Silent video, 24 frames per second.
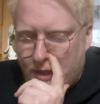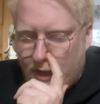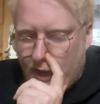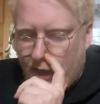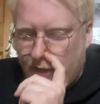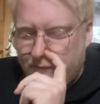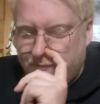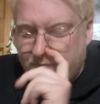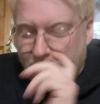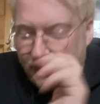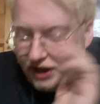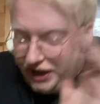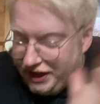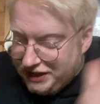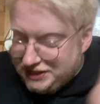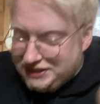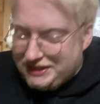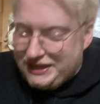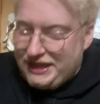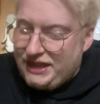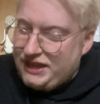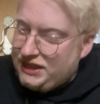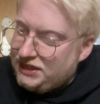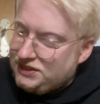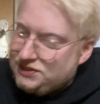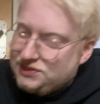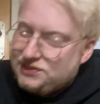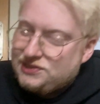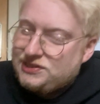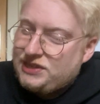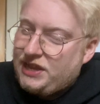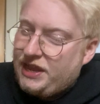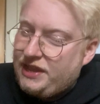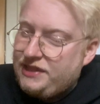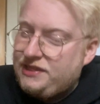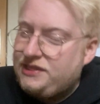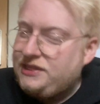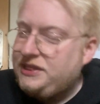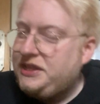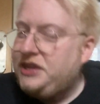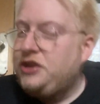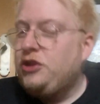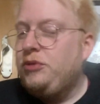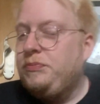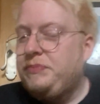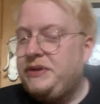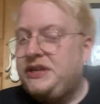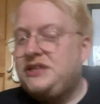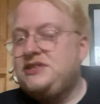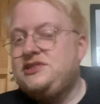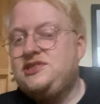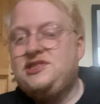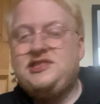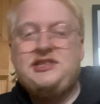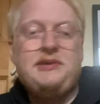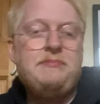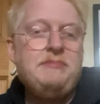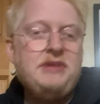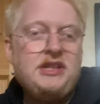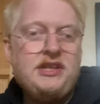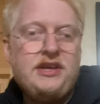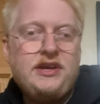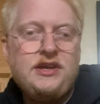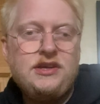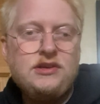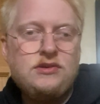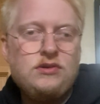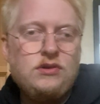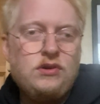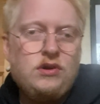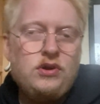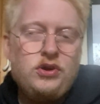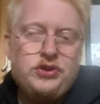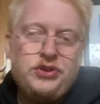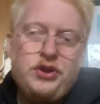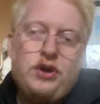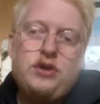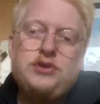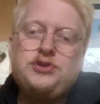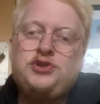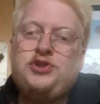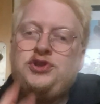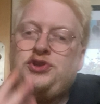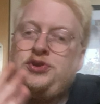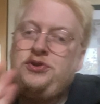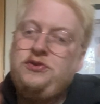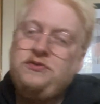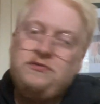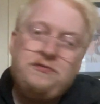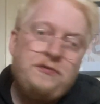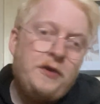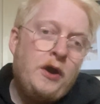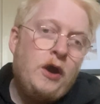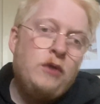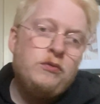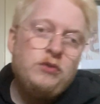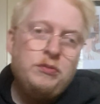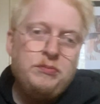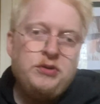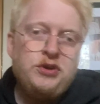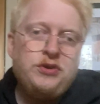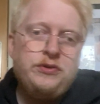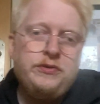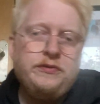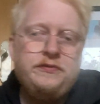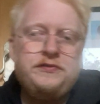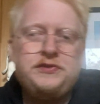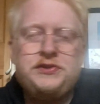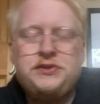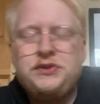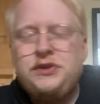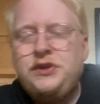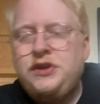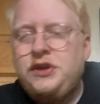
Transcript: I've heard it is a little bit similar or not too far removed